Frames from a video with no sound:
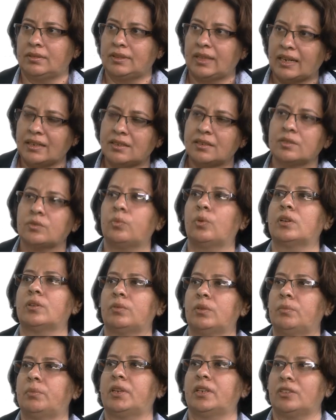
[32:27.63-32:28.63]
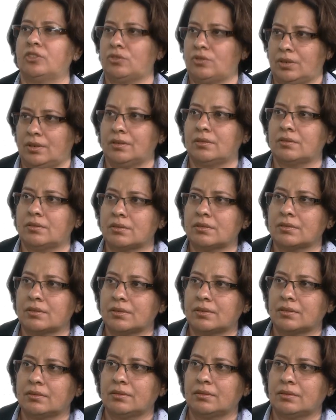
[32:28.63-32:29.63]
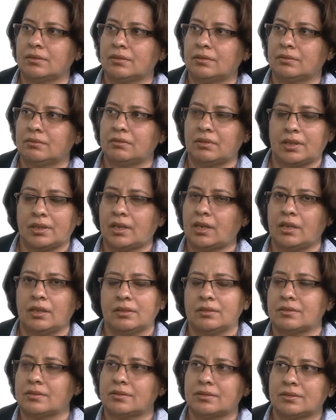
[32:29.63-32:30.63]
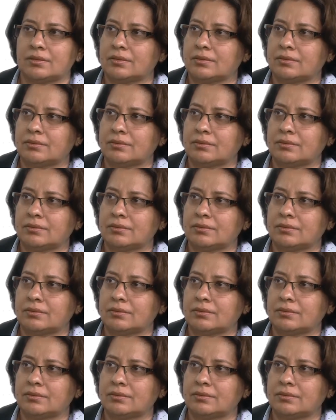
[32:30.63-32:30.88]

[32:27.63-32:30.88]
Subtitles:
That is what will bring in change. Nothing else.